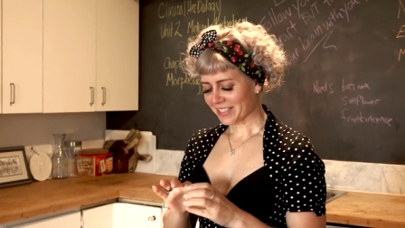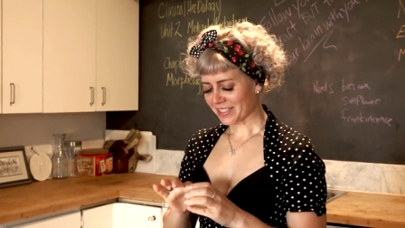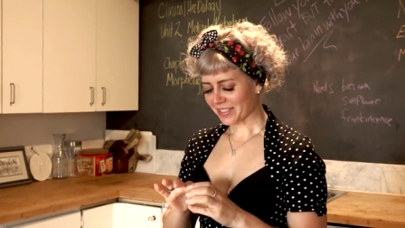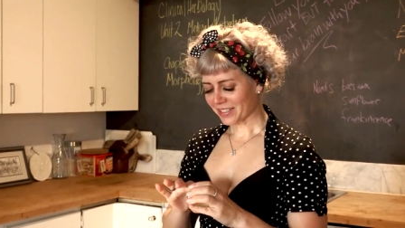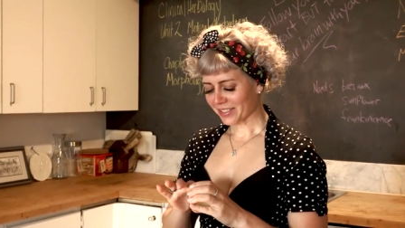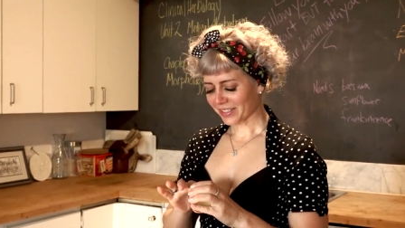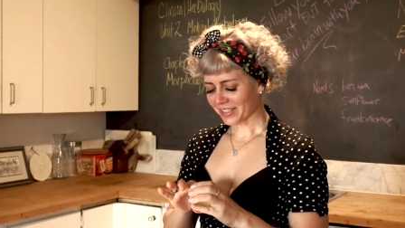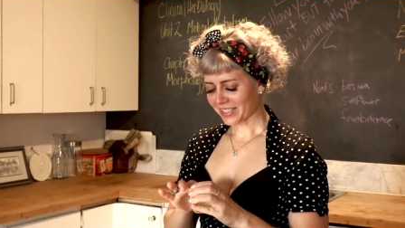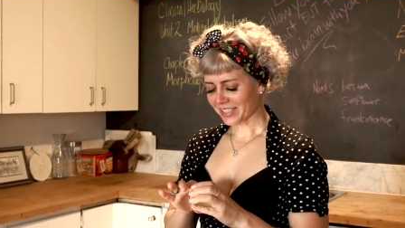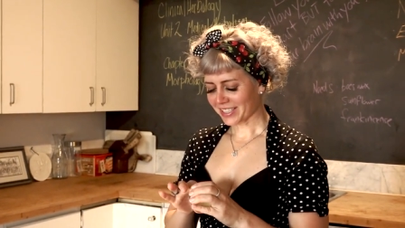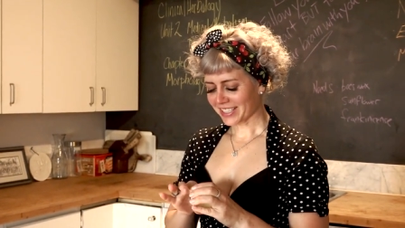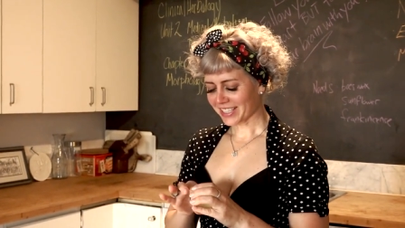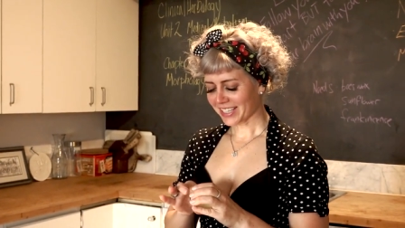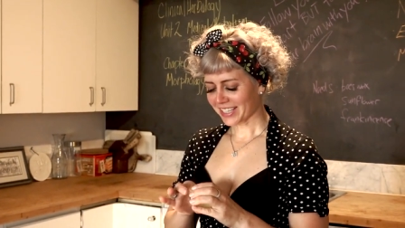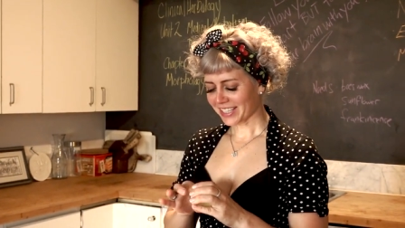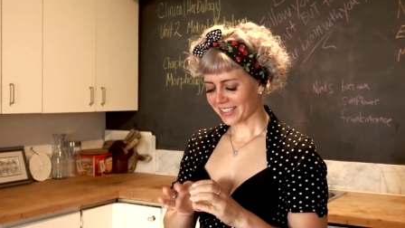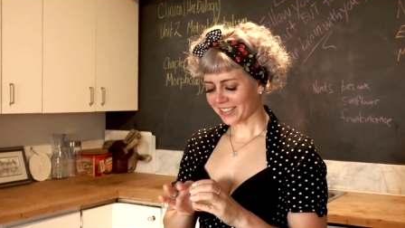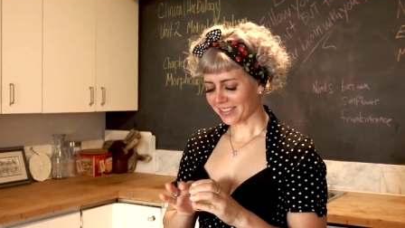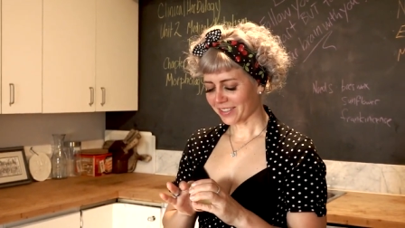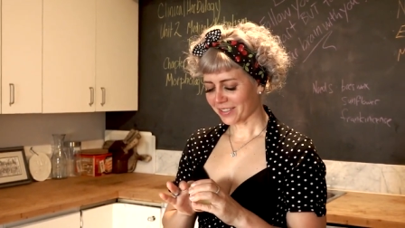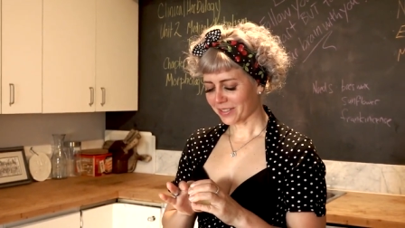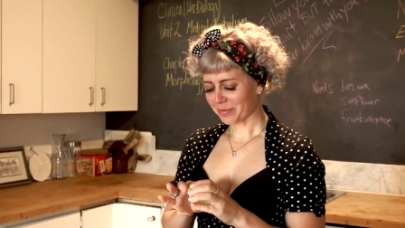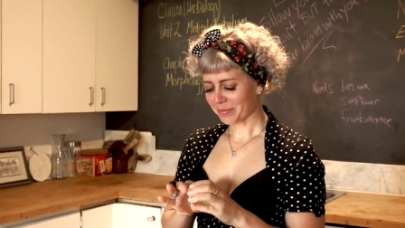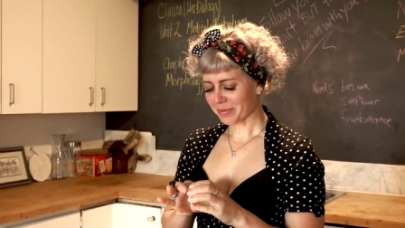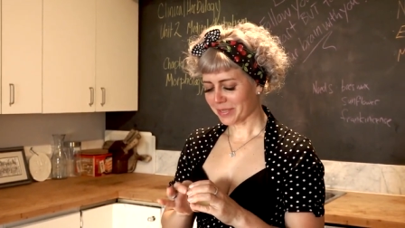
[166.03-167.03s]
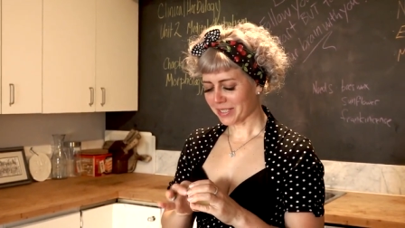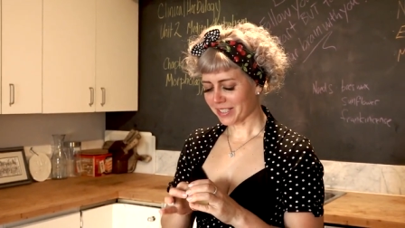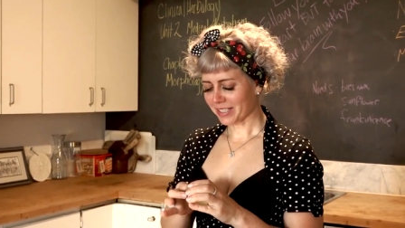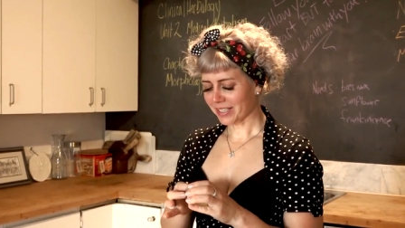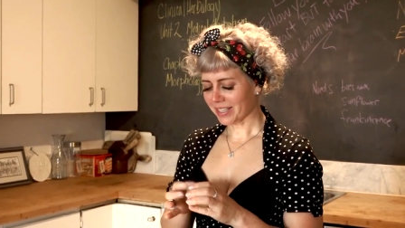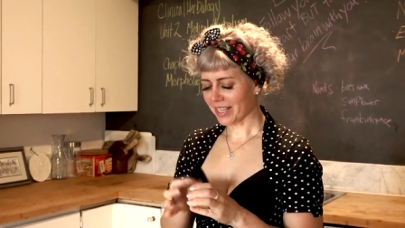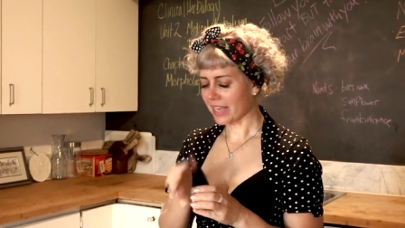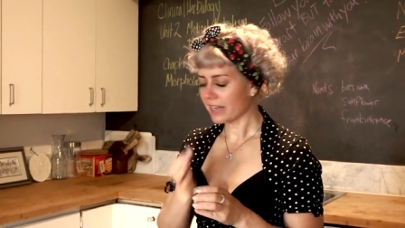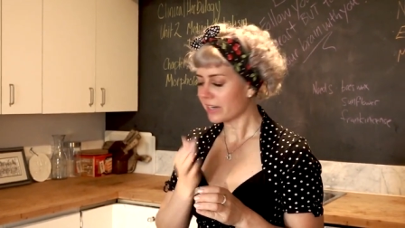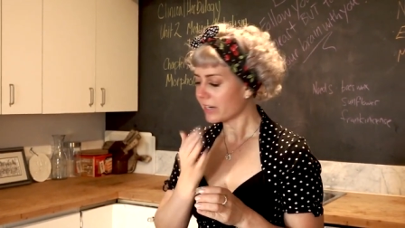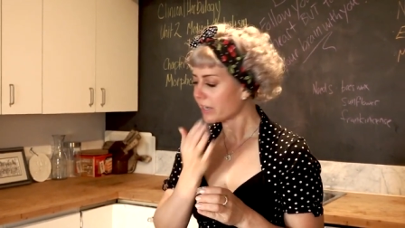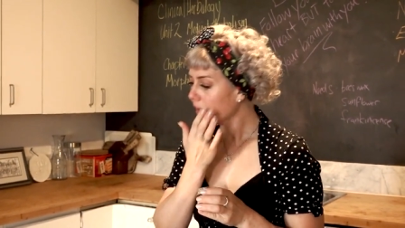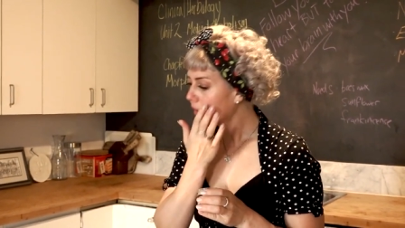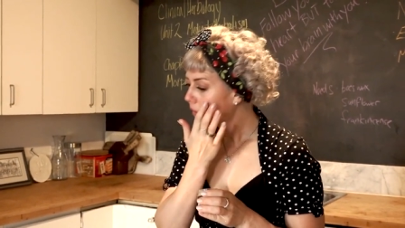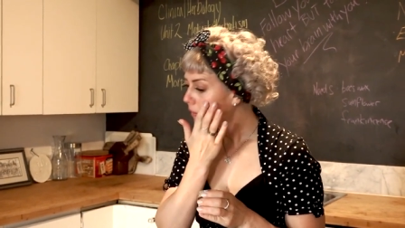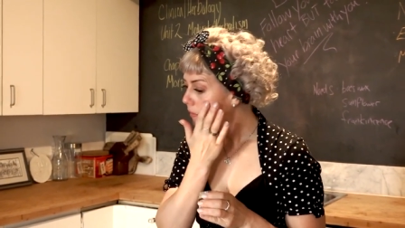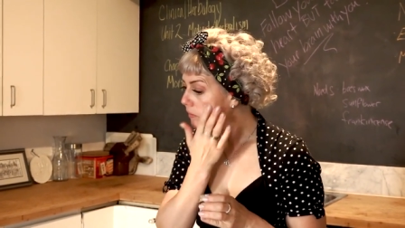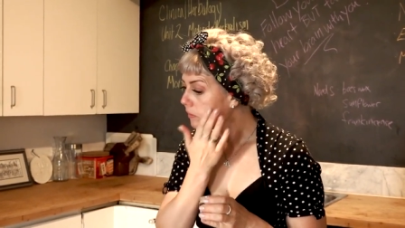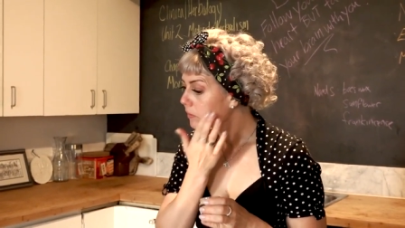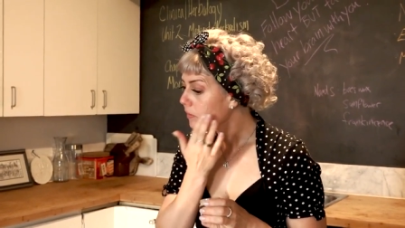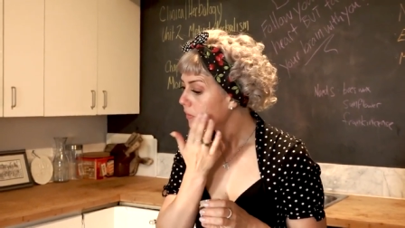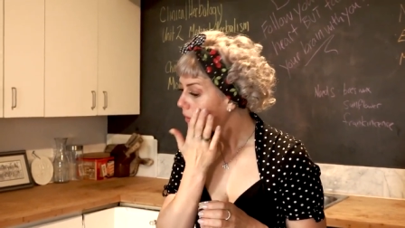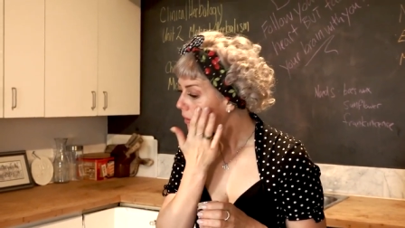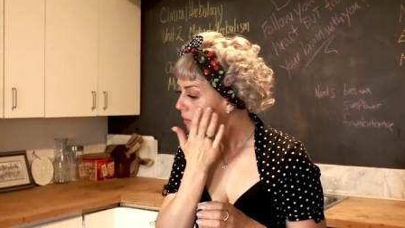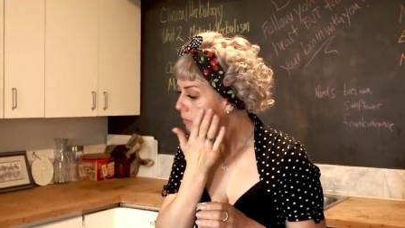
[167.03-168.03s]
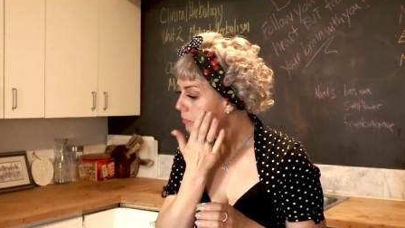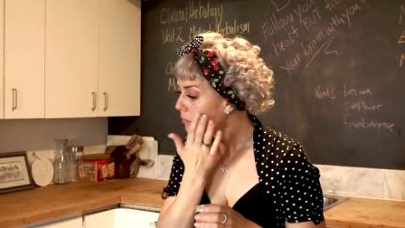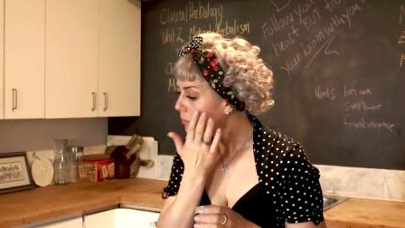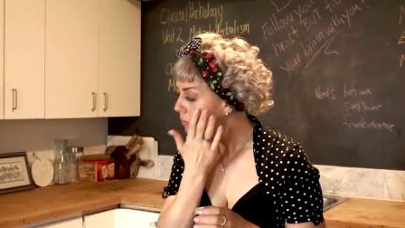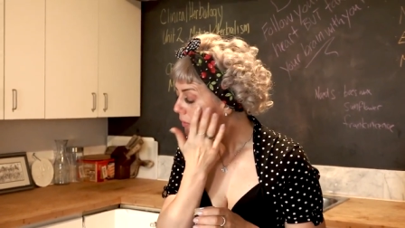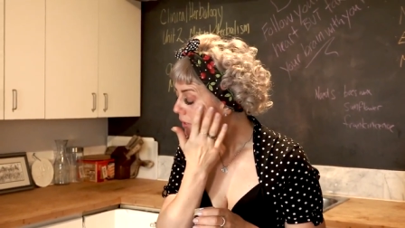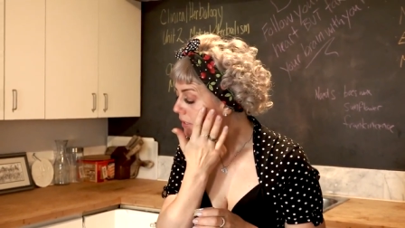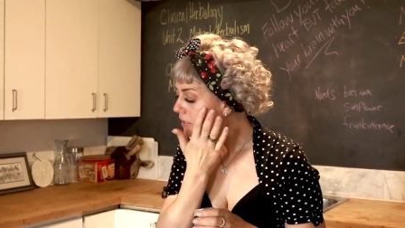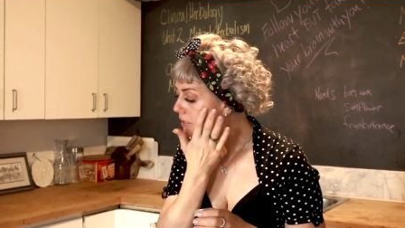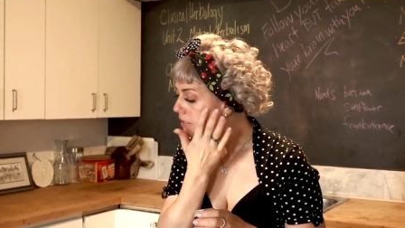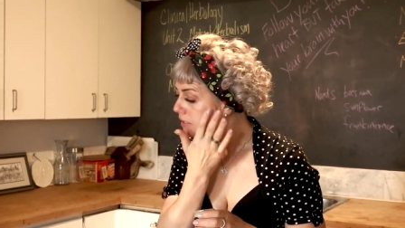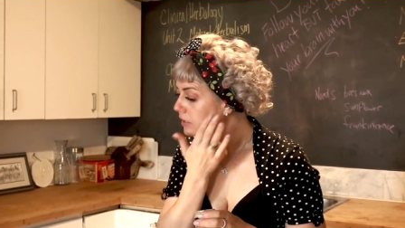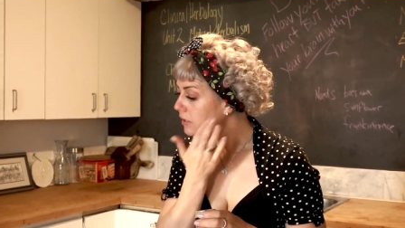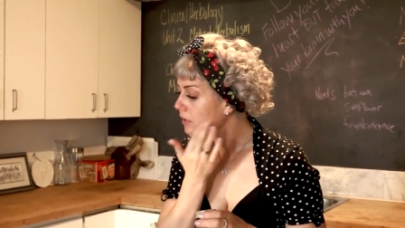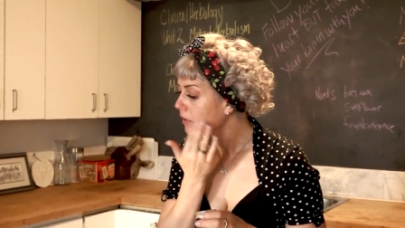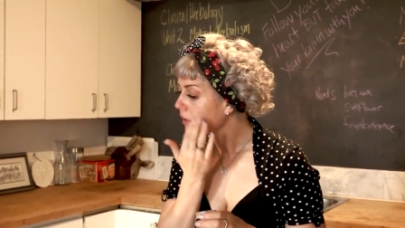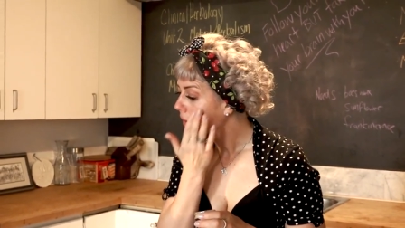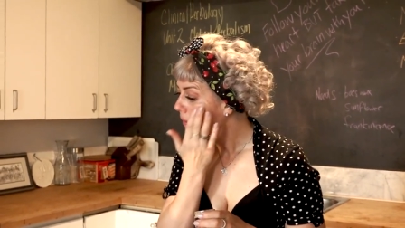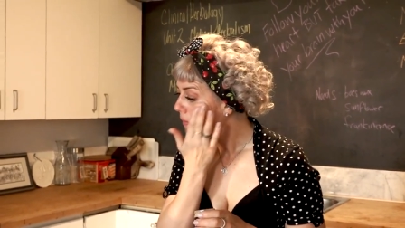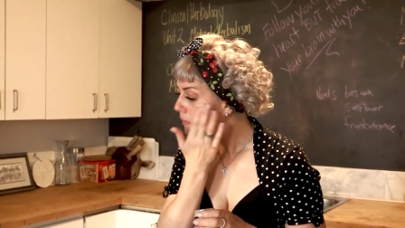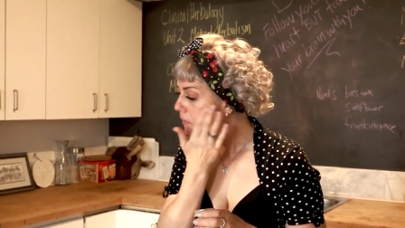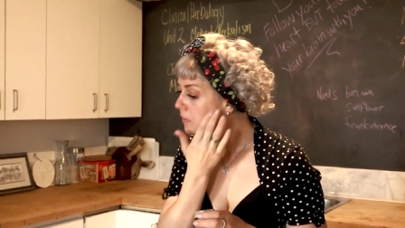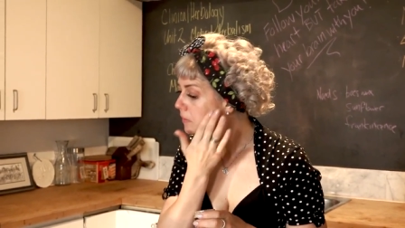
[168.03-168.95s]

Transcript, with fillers: So I'm going to take a little bit of that out and press it on.